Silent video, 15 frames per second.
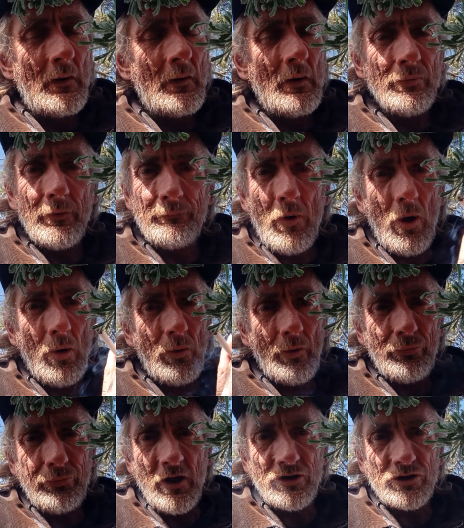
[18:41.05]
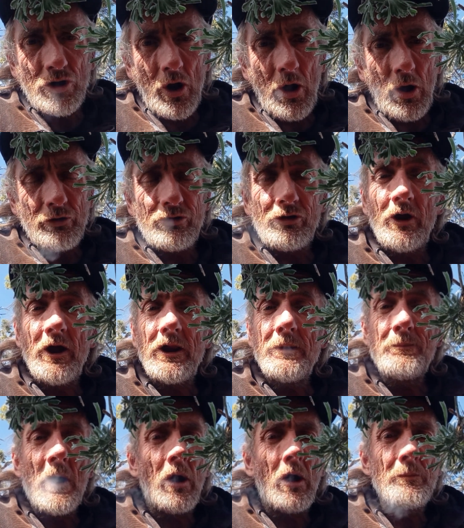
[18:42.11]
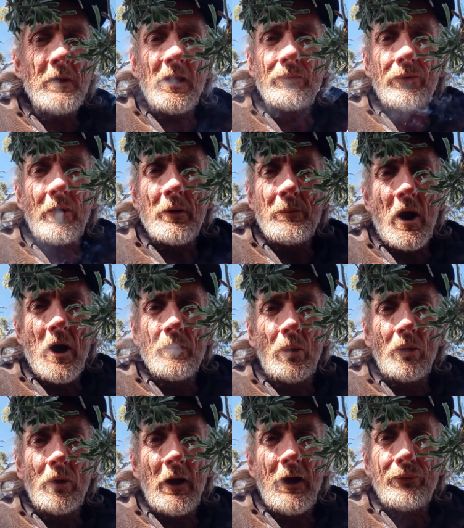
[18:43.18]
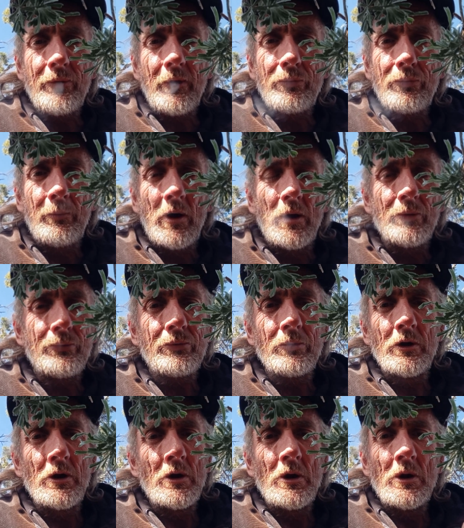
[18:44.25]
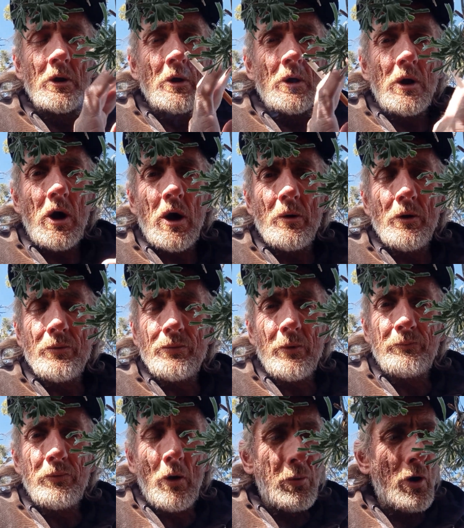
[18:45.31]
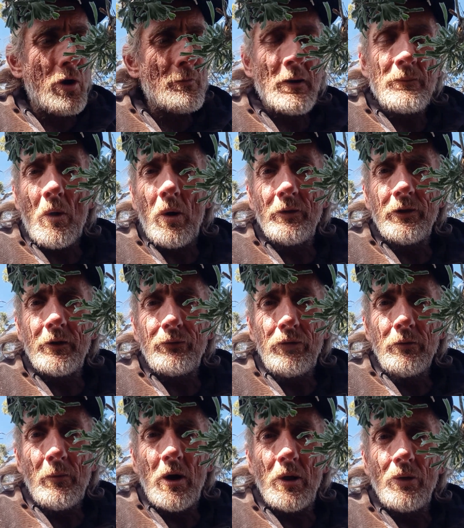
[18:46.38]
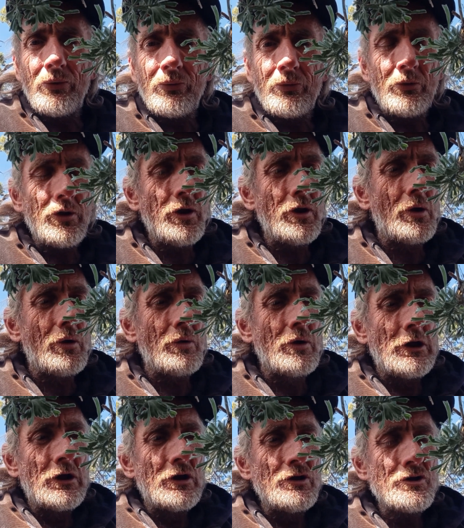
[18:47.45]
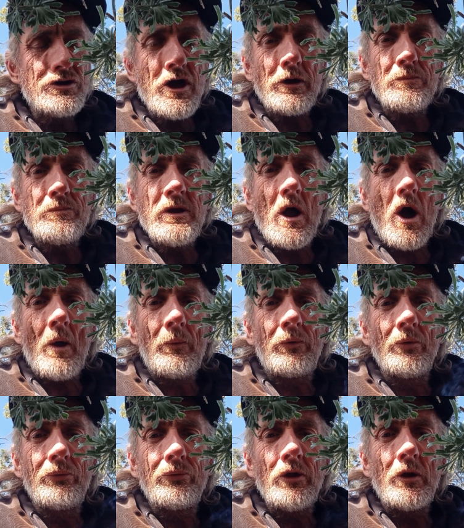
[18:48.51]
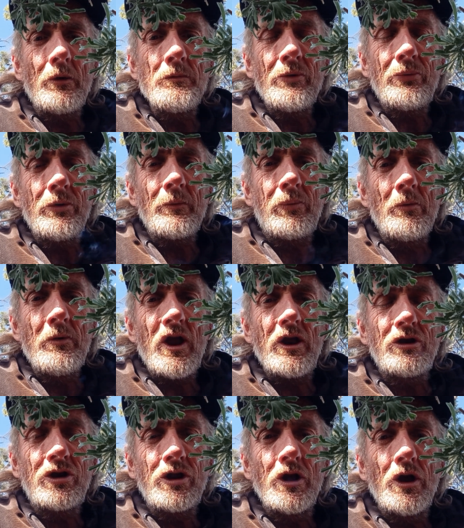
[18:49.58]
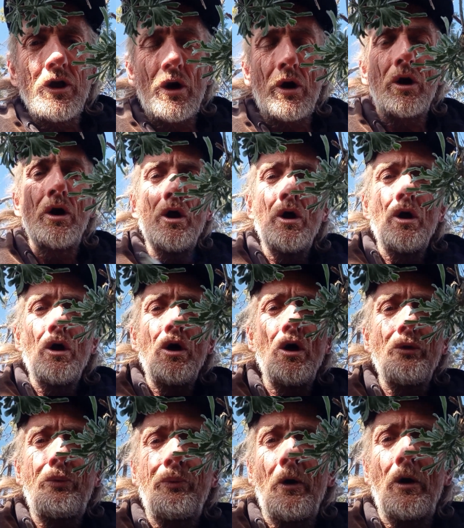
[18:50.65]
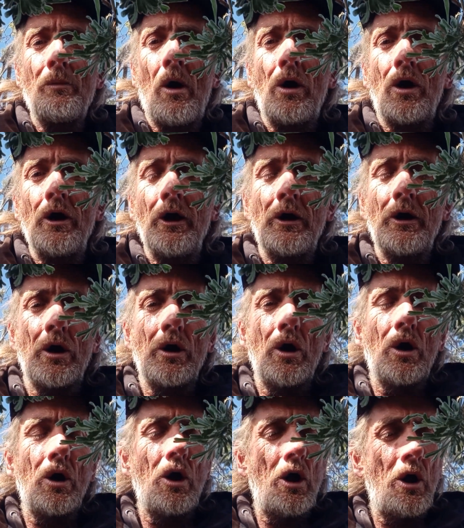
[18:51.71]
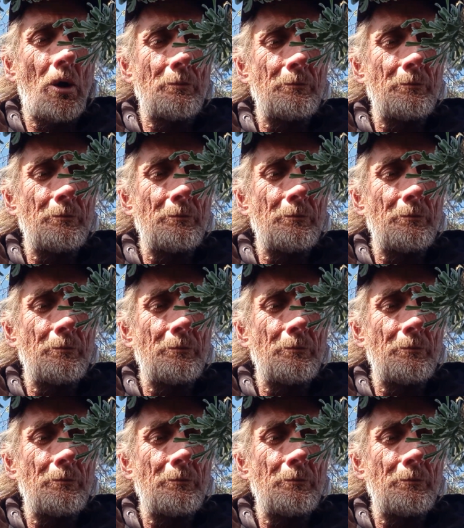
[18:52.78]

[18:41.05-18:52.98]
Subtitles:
The phone won't stay charged. Any power banks I buy won't last 6 months. They'll burn up my phone within 2 months. They kick me off because misinformation or it's fear-mongering or